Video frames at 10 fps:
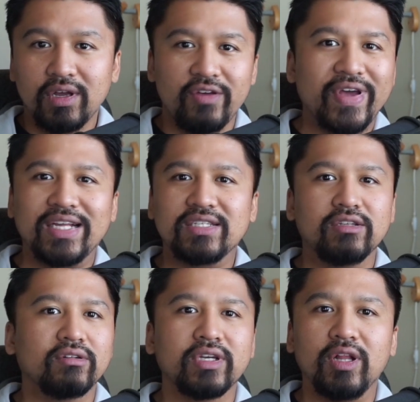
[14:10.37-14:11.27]
if I could
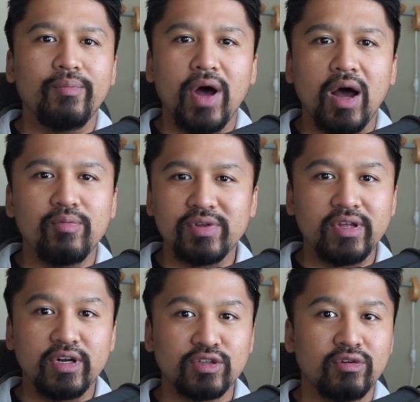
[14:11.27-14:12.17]
still kill a mob
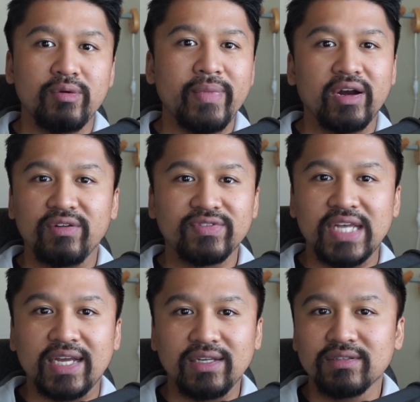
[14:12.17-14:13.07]
within a certain amount of
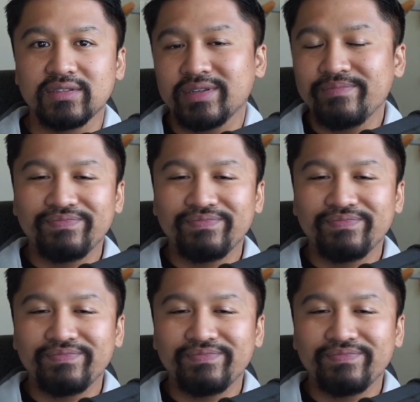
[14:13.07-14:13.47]
seconds,